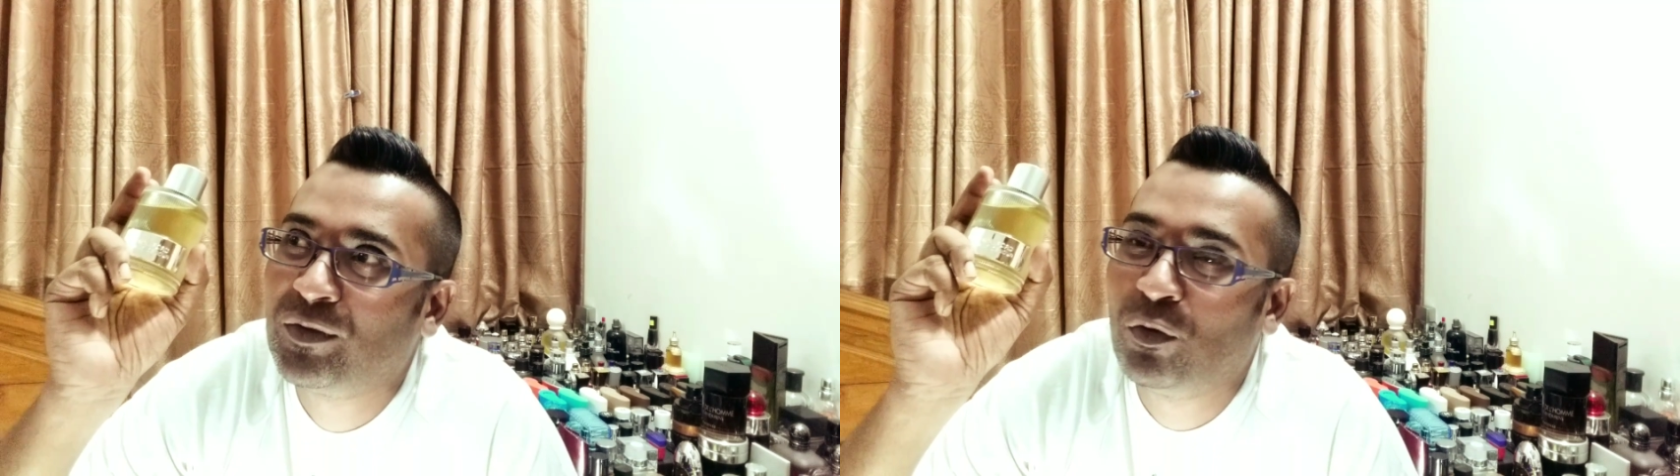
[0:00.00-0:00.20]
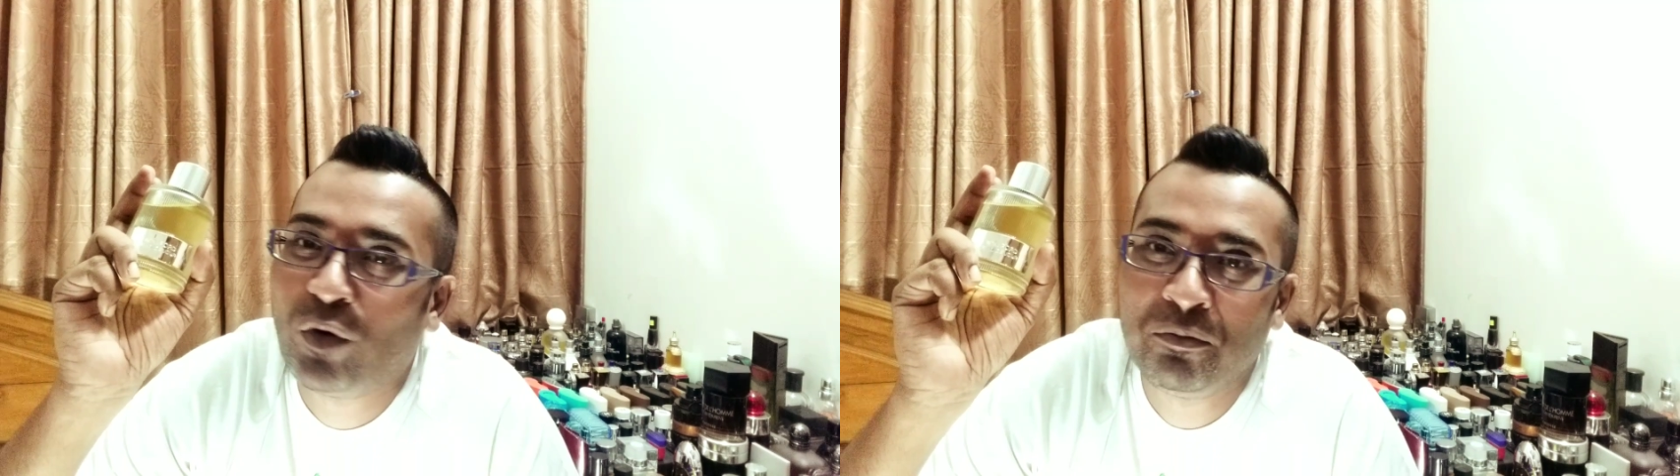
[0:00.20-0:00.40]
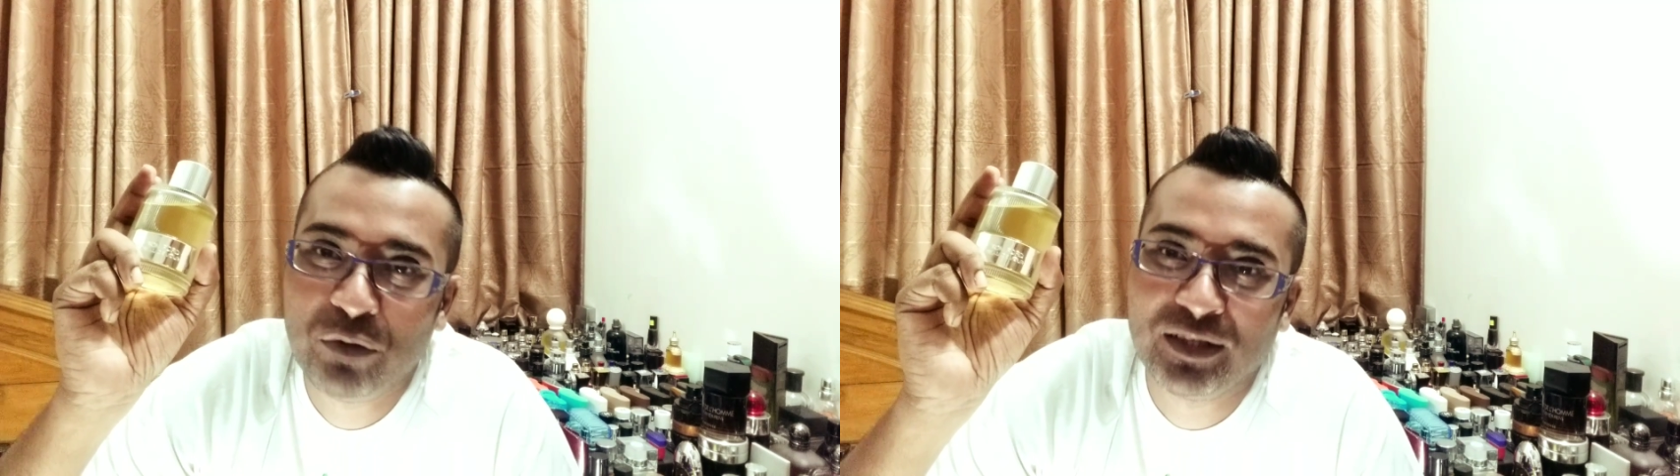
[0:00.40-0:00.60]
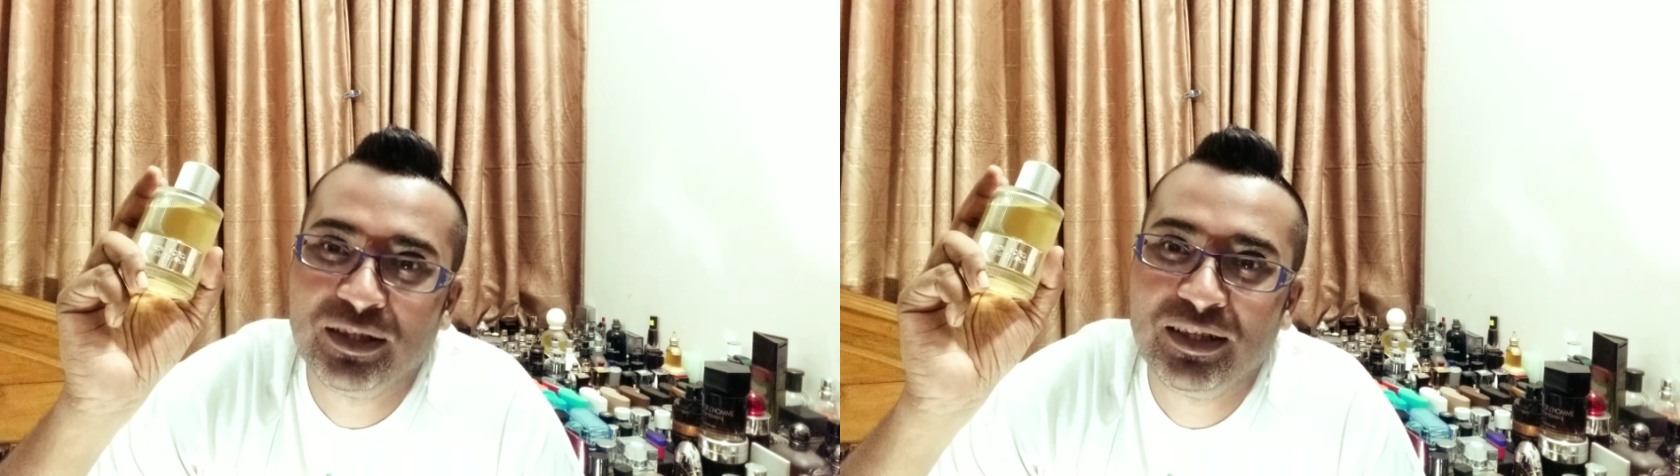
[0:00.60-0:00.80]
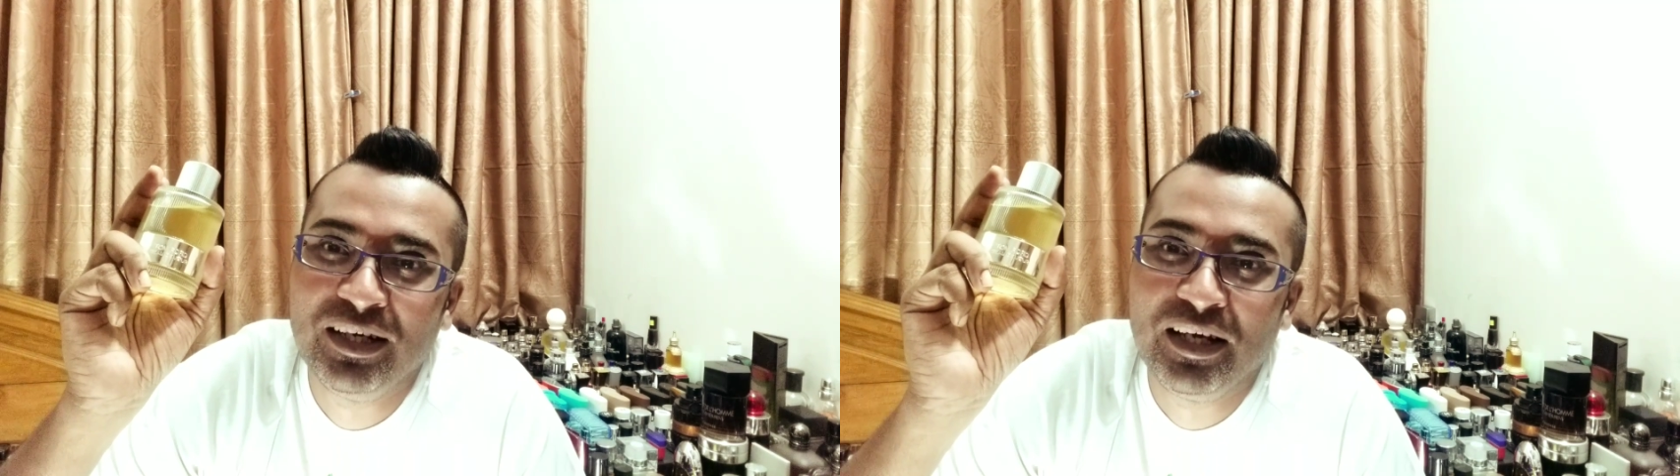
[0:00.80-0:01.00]
one
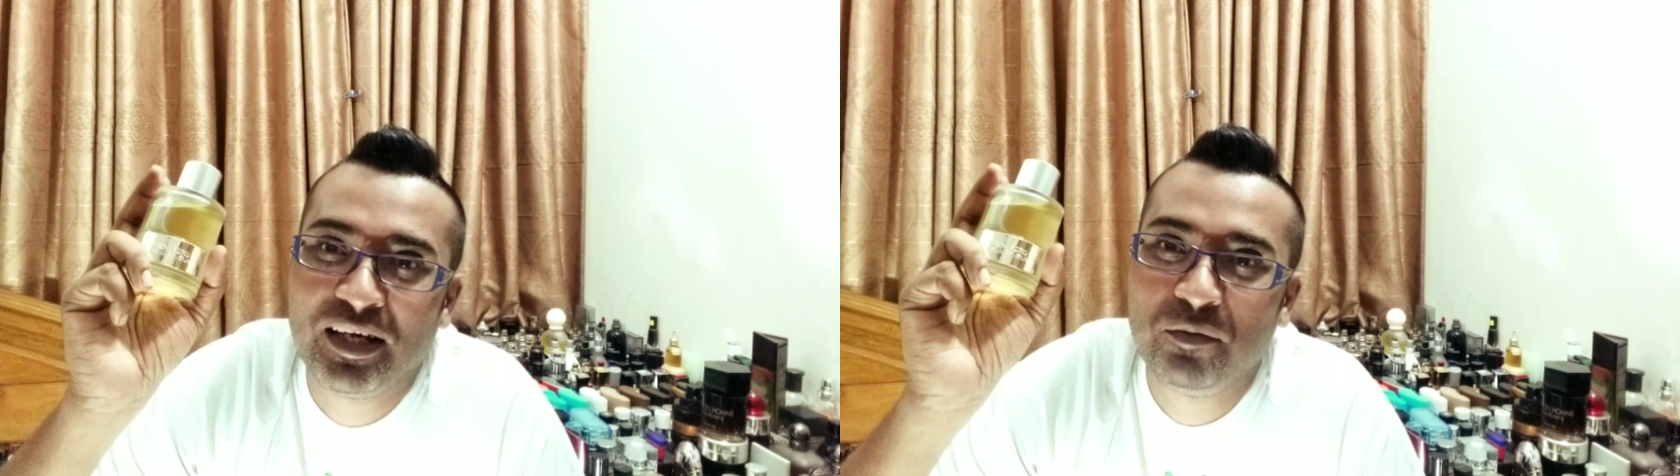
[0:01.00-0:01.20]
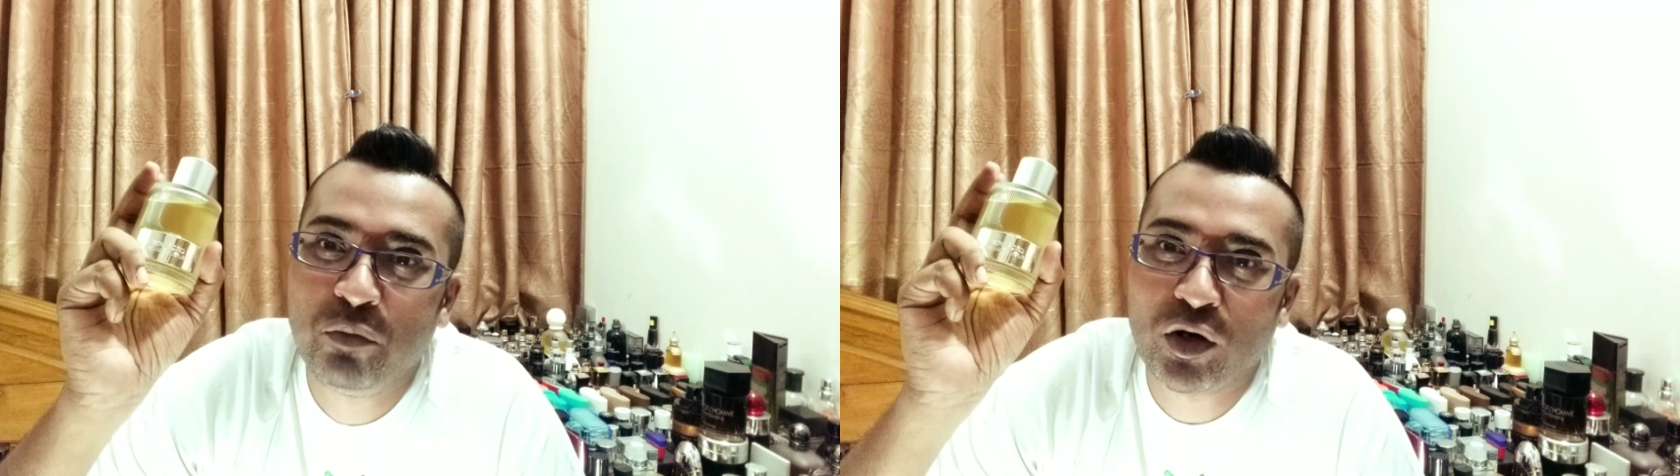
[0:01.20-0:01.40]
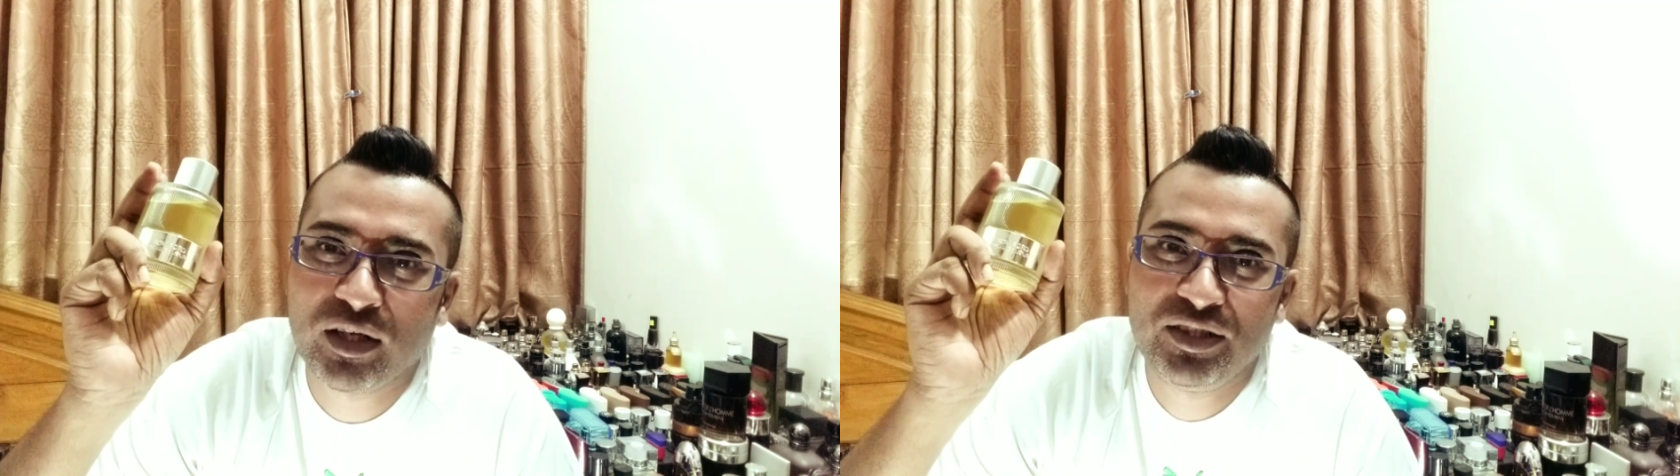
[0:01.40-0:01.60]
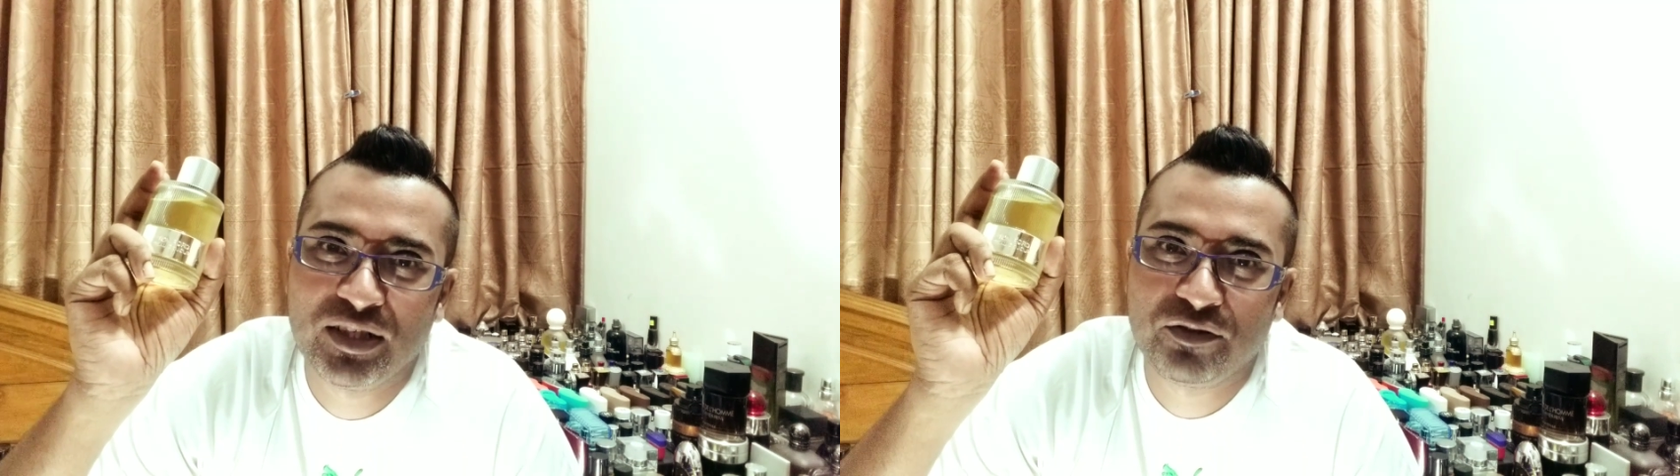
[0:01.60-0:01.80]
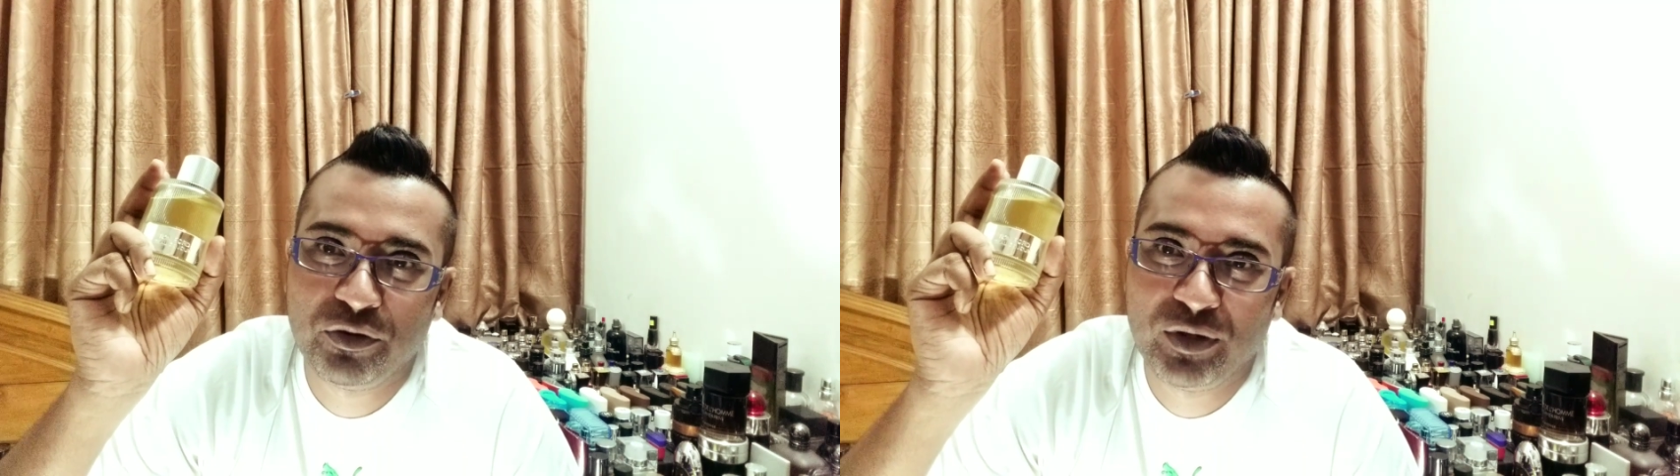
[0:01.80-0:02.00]
brother he bought it
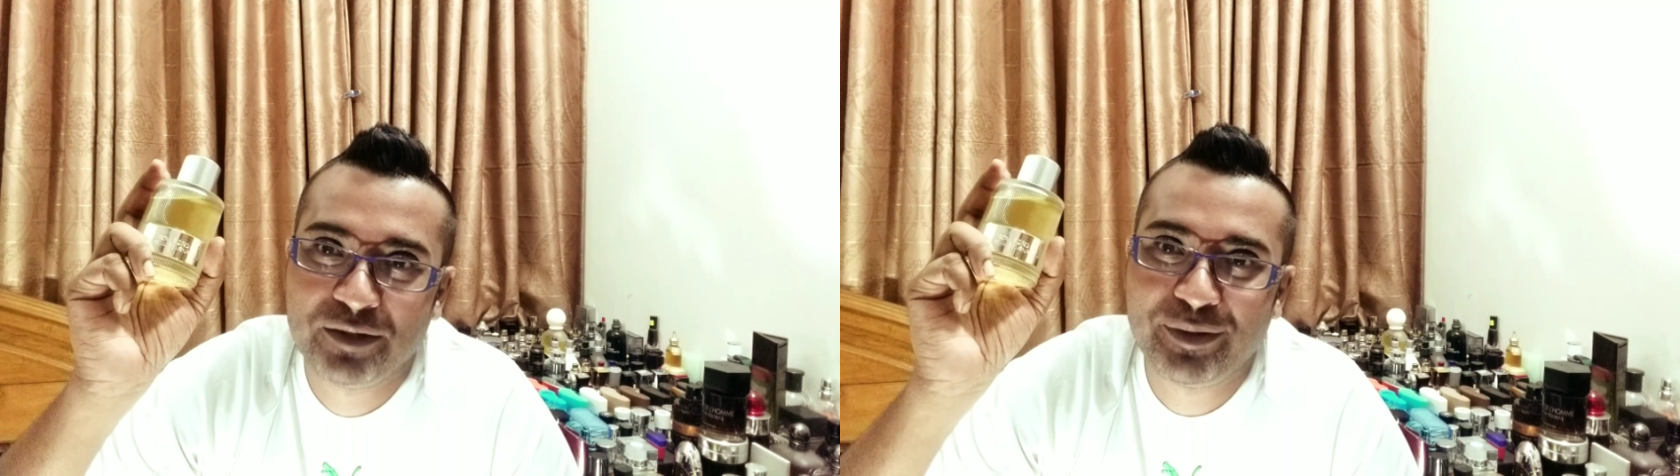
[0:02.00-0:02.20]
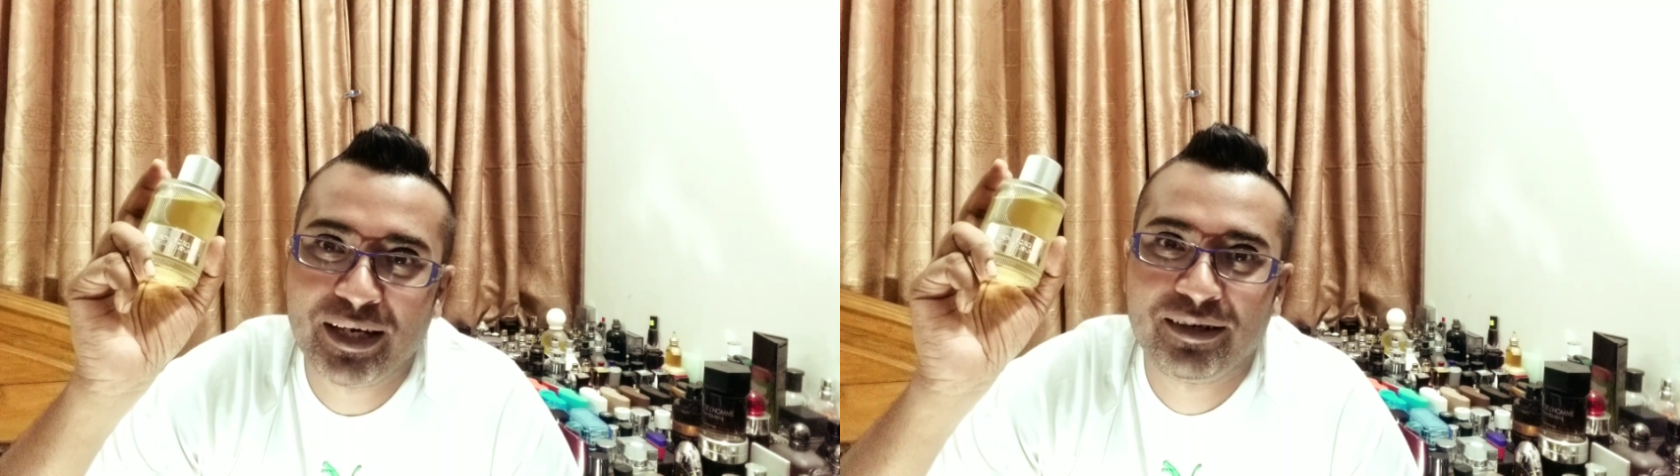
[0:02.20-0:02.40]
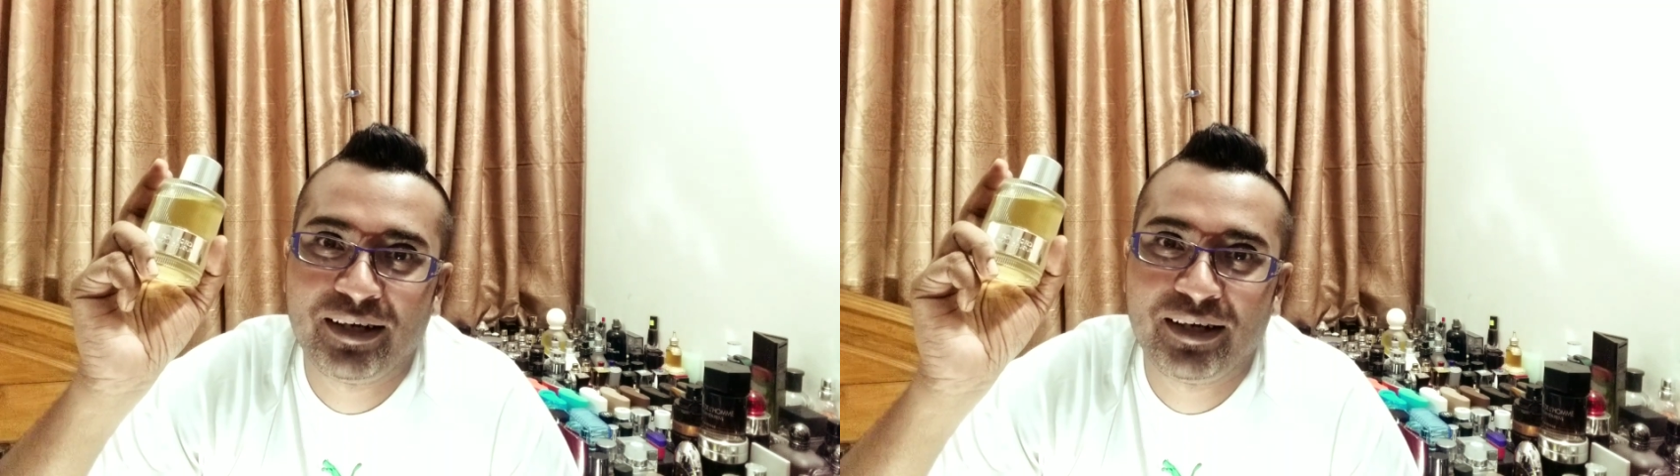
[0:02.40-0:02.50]
just few days back